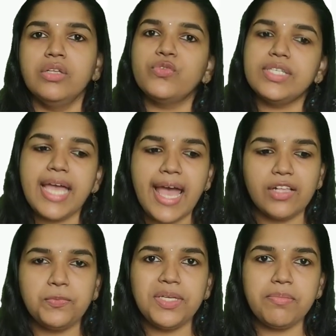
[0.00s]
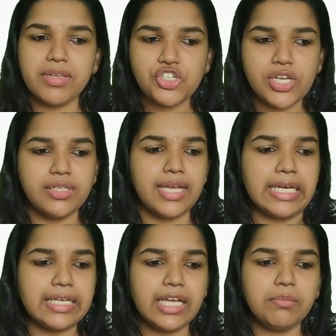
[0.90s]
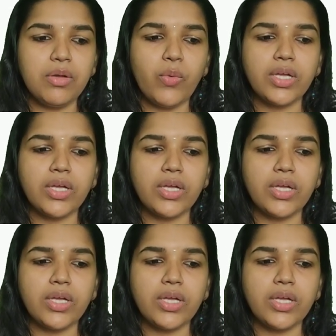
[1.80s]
So it has been mentioned that karma